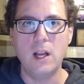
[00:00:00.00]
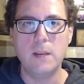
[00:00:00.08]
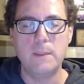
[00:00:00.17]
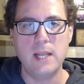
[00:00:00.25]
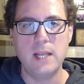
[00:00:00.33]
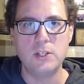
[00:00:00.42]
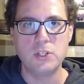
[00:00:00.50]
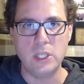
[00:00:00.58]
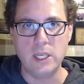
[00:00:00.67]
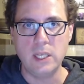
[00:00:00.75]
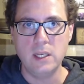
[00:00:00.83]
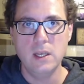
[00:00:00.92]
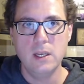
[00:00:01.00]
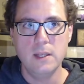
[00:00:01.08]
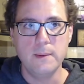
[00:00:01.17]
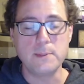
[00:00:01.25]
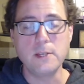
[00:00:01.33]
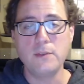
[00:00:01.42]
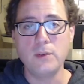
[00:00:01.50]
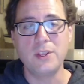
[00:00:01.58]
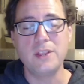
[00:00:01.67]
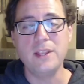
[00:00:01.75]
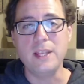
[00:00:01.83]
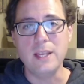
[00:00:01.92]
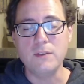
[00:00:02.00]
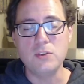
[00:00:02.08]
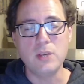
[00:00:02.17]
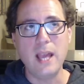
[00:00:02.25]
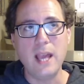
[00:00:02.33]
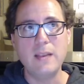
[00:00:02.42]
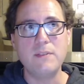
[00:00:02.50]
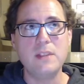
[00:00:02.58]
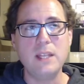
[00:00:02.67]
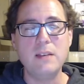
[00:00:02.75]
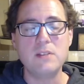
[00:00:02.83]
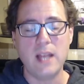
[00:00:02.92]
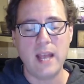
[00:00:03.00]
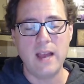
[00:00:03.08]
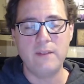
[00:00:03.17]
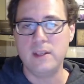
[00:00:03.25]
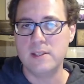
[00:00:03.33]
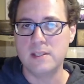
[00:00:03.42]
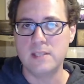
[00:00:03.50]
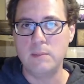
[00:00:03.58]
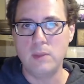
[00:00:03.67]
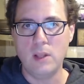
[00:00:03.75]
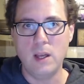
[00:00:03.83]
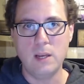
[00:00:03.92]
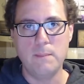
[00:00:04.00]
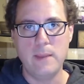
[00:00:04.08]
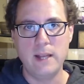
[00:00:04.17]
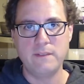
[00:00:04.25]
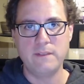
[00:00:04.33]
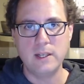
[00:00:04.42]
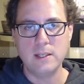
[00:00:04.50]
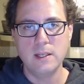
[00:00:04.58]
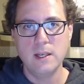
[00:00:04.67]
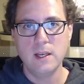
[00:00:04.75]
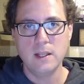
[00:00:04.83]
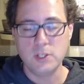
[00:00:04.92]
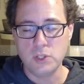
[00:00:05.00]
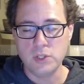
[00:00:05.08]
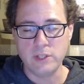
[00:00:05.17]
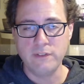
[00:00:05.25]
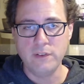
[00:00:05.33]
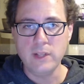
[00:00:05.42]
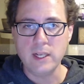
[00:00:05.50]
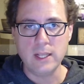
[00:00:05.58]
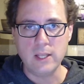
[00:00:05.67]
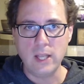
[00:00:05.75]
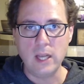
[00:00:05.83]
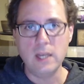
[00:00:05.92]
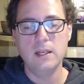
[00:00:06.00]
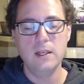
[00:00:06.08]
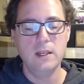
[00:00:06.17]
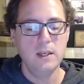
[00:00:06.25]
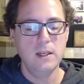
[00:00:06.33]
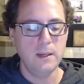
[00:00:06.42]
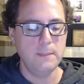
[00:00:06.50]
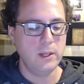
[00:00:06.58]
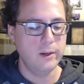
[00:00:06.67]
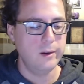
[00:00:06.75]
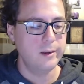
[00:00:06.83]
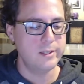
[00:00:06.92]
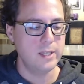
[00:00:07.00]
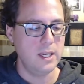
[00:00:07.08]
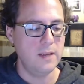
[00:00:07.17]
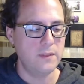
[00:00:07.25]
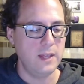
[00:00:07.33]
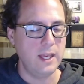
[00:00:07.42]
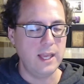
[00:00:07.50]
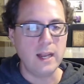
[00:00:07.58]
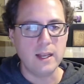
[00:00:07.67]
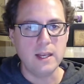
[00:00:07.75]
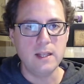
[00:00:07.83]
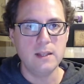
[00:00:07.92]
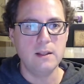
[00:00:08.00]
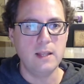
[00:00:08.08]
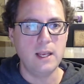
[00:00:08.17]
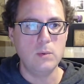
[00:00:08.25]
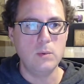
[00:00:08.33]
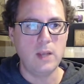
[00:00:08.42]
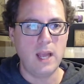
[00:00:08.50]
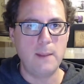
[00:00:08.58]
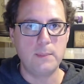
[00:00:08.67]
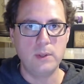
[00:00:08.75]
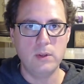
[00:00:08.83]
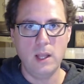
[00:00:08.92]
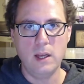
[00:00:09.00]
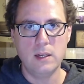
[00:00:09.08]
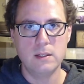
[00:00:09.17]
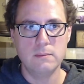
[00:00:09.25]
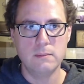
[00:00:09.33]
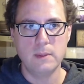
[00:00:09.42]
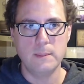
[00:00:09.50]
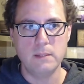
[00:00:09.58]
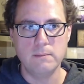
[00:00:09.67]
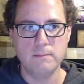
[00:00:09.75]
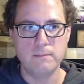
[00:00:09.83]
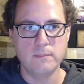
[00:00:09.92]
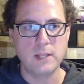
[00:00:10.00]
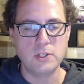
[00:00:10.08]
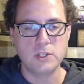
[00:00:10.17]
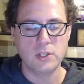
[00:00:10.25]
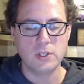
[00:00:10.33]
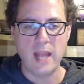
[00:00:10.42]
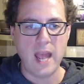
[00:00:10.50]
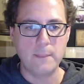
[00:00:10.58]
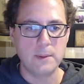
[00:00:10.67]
potentially, especially if they're thieves. You can't give thieves and halflings the same luck benefit unless you're using fleeting luck, because if they get it, they will cap their luck. I mean, that's just going to happen.